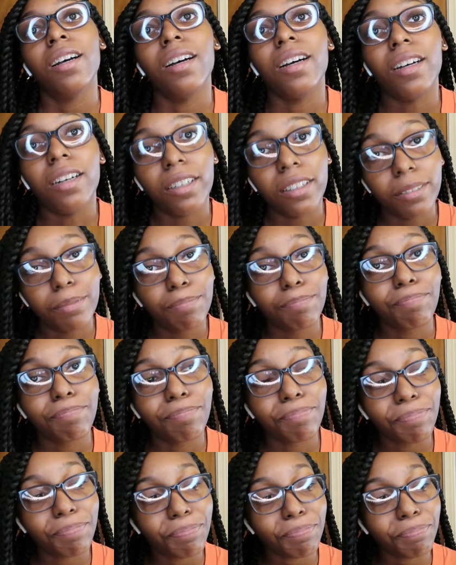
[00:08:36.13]

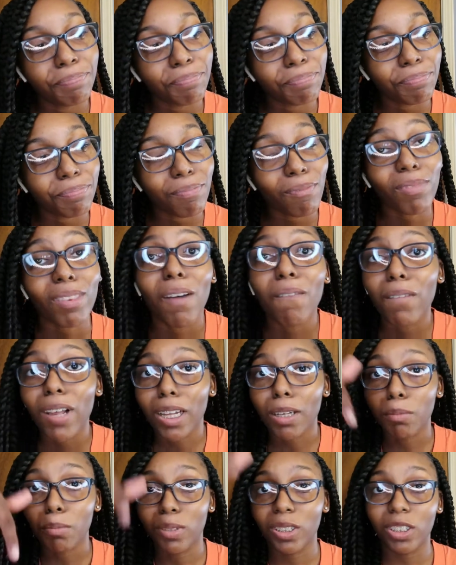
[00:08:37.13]

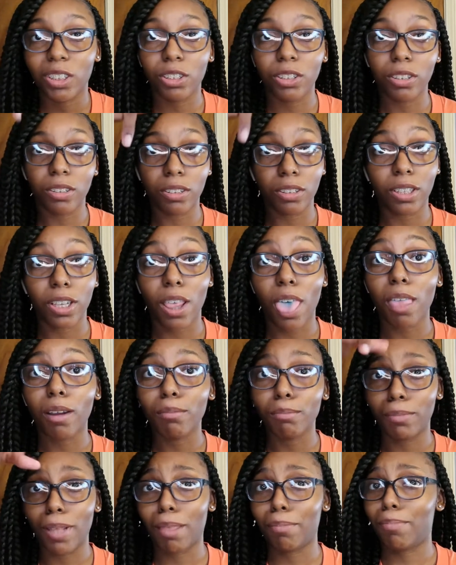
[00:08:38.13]
Follow my social, so I
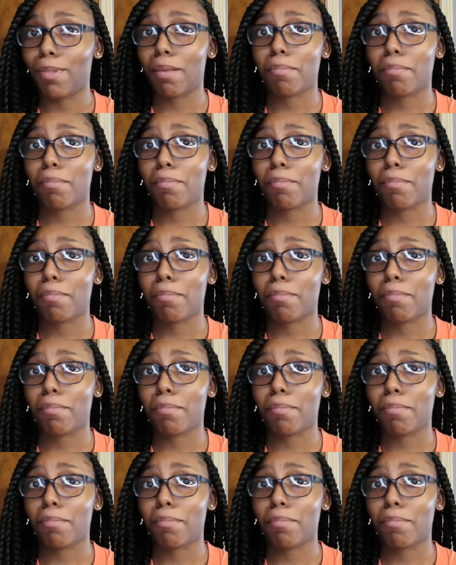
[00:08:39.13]
don't know